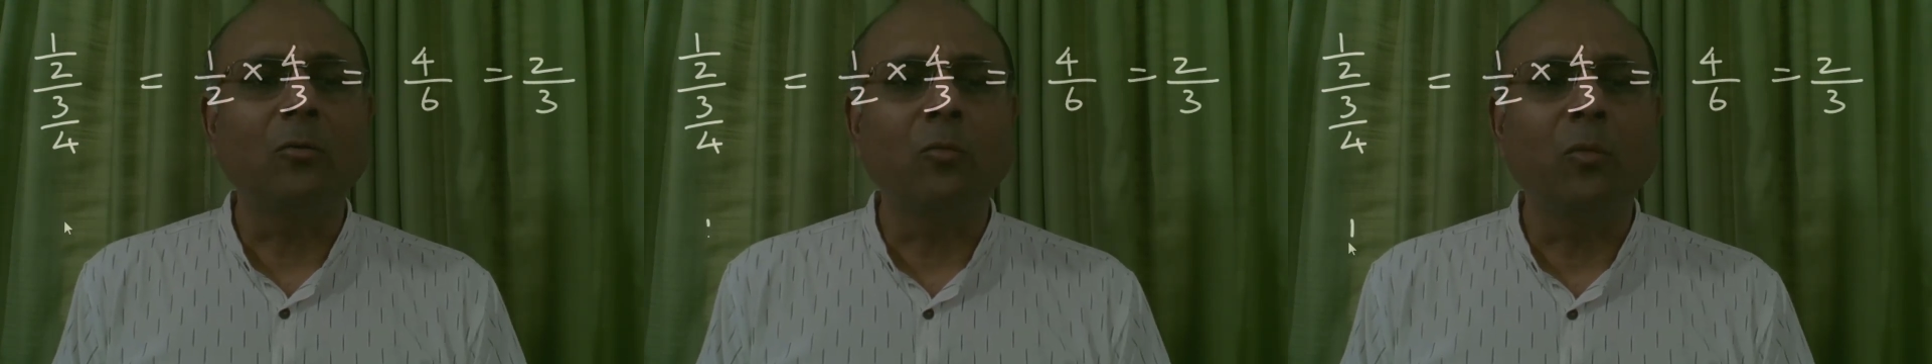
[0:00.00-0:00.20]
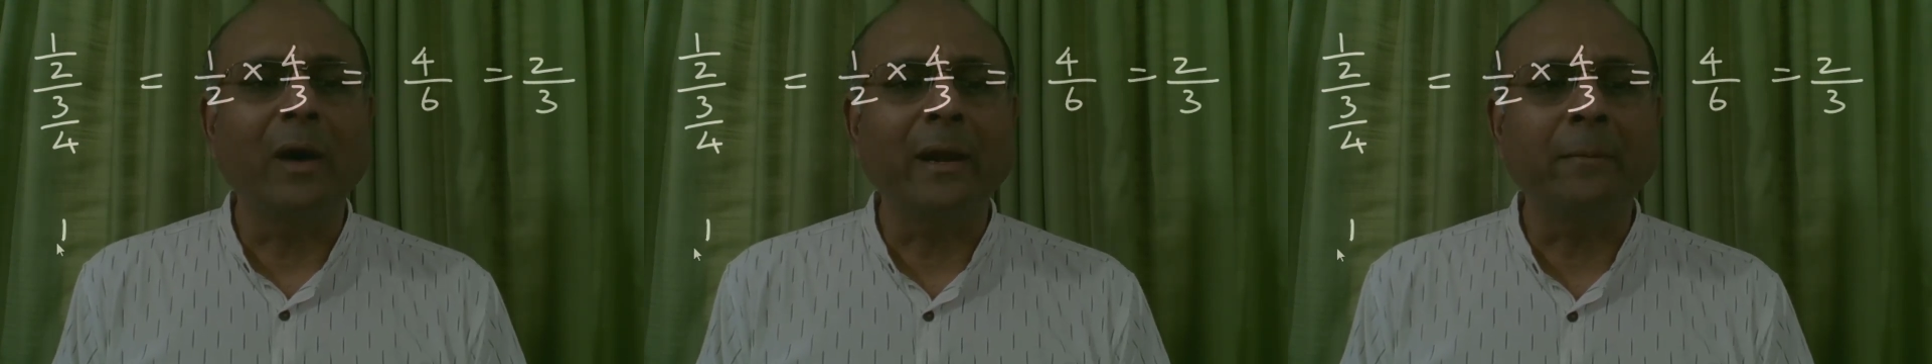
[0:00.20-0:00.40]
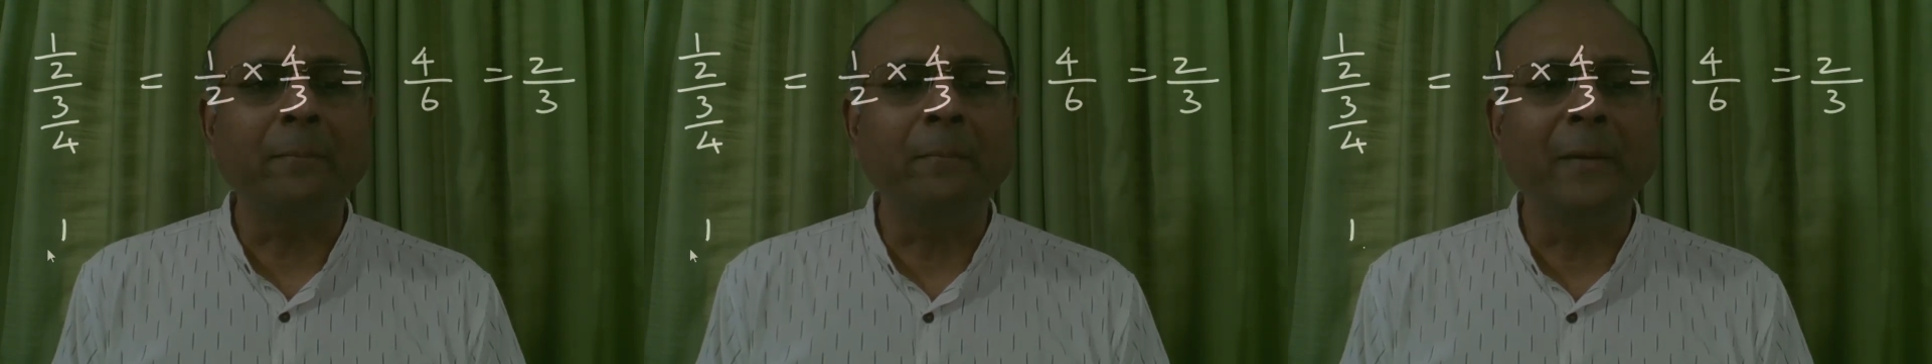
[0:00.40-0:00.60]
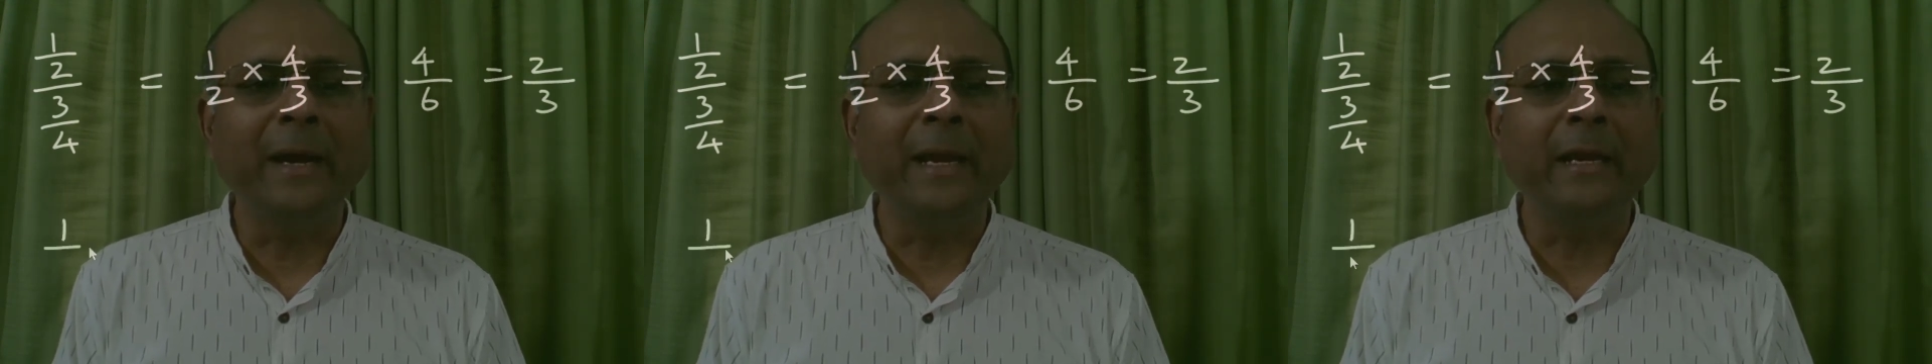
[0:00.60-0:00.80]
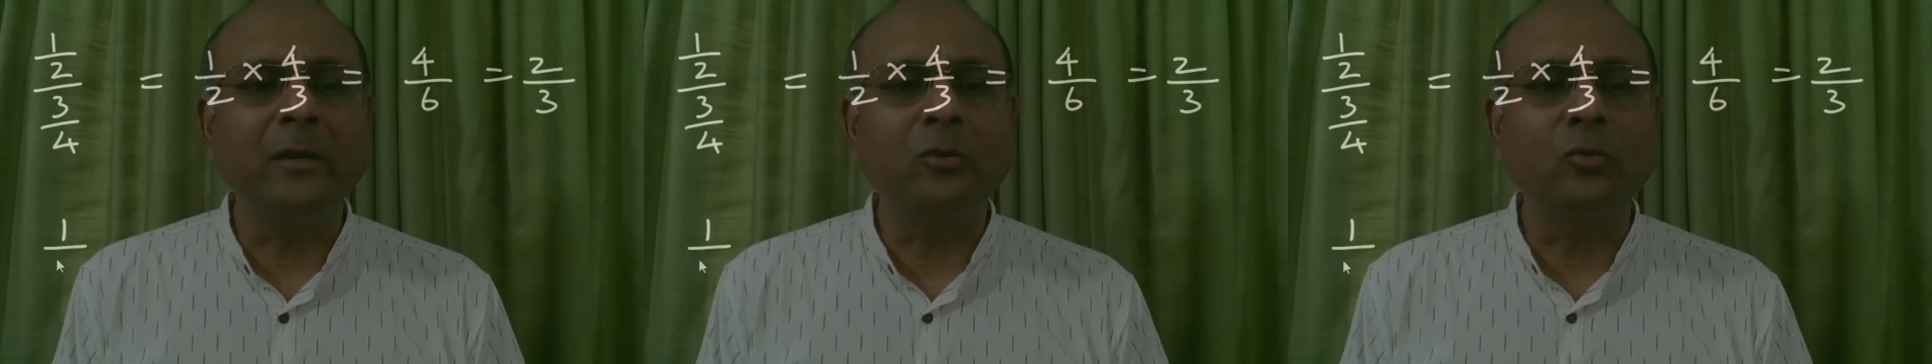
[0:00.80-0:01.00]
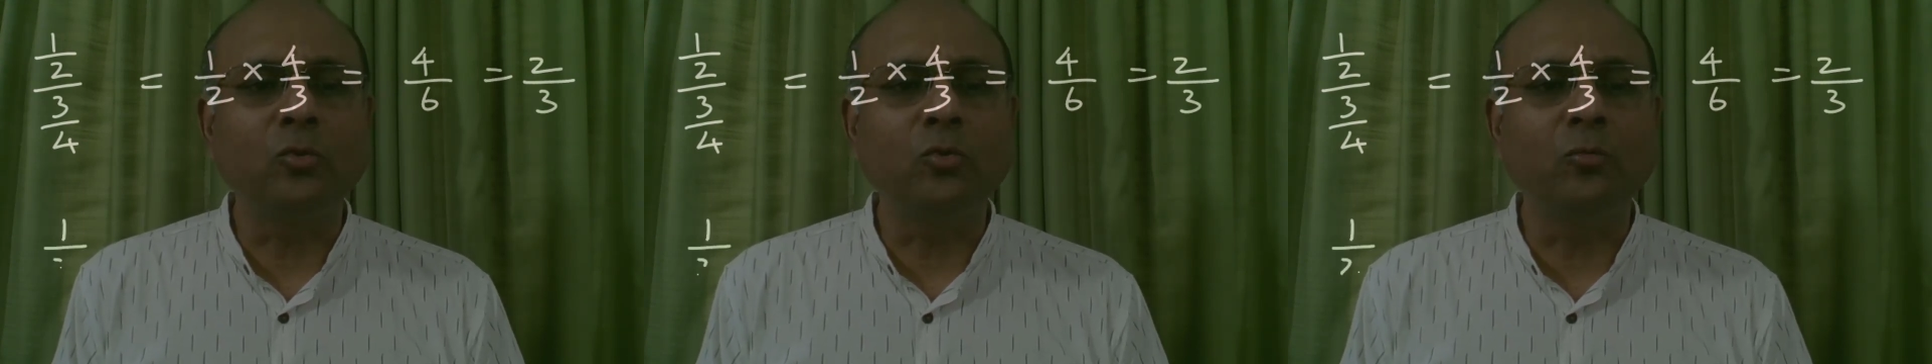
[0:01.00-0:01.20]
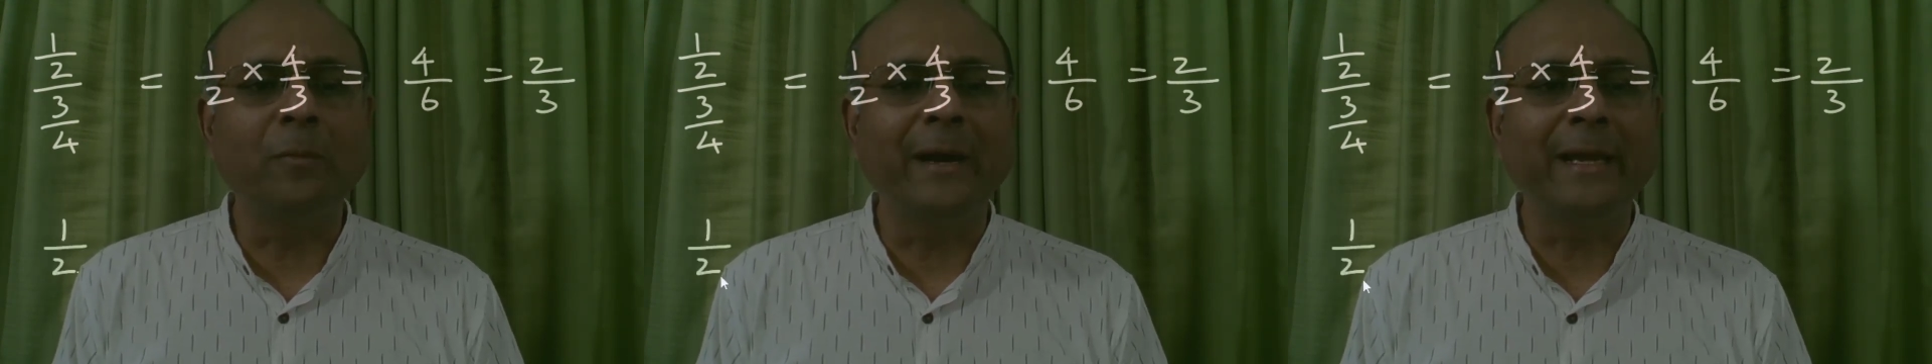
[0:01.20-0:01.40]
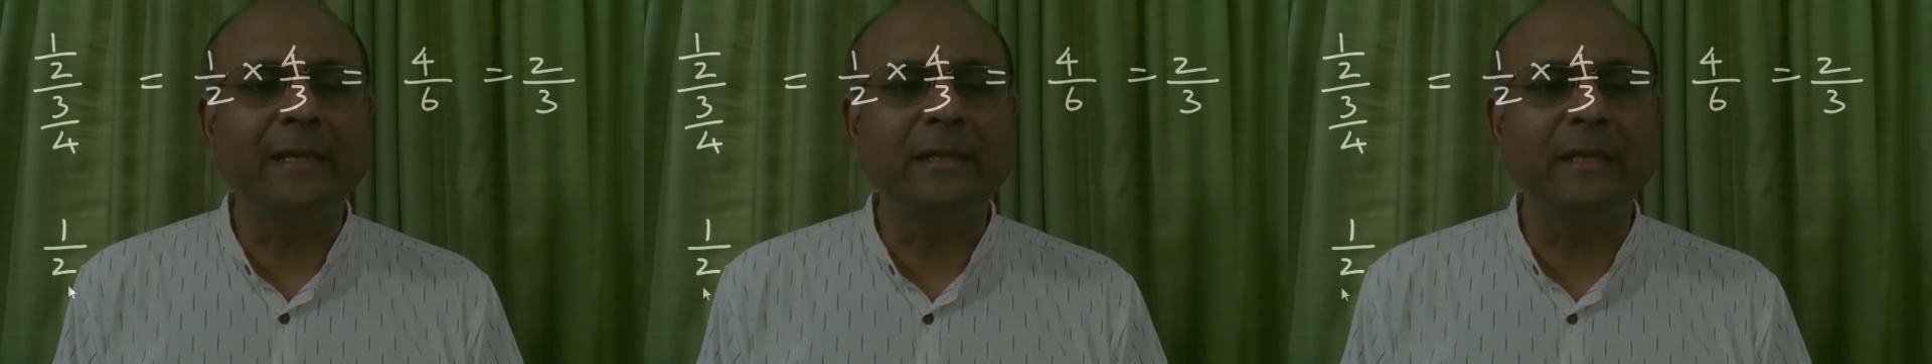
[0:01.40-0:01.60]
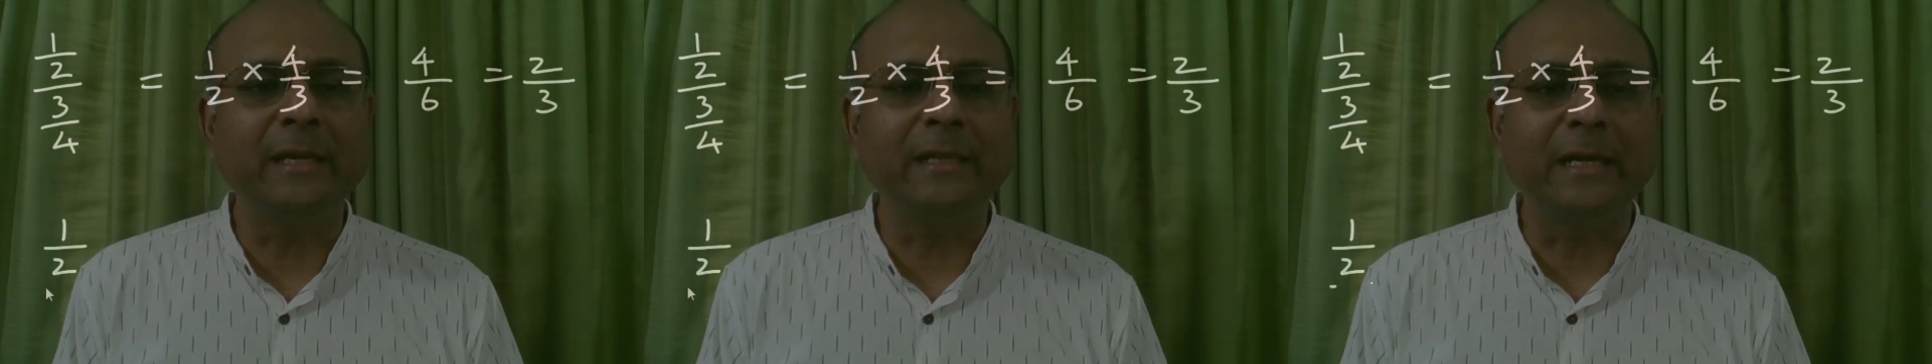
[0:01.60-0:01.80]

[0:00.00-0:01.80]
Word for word: 1 by 2 by 3?